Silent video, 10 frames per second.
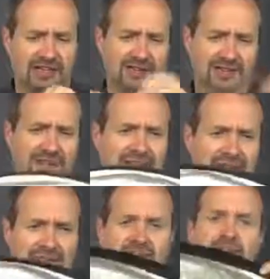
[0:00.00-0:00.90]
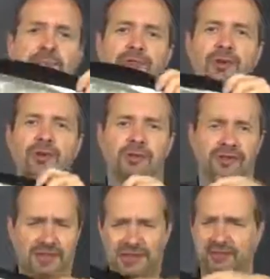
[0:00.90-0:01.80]
a zipped
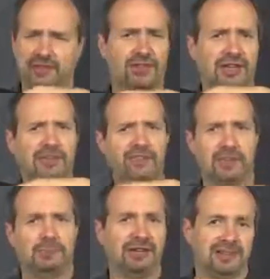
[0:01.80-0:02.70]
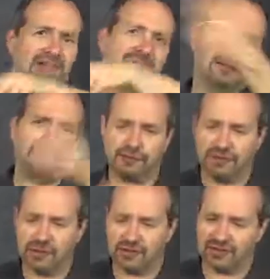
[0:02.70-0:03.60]
on thing. So you can unzip it and
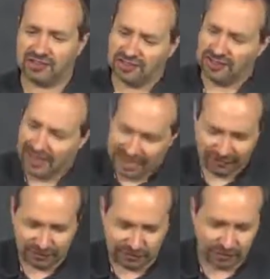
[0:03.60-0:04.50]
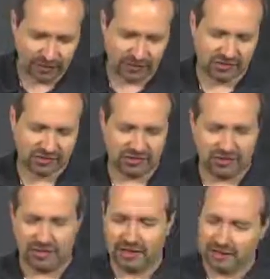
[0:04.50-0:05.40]
reverse it. And if you reverse
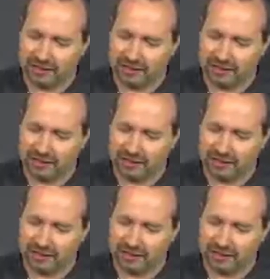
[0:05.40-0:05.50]
it,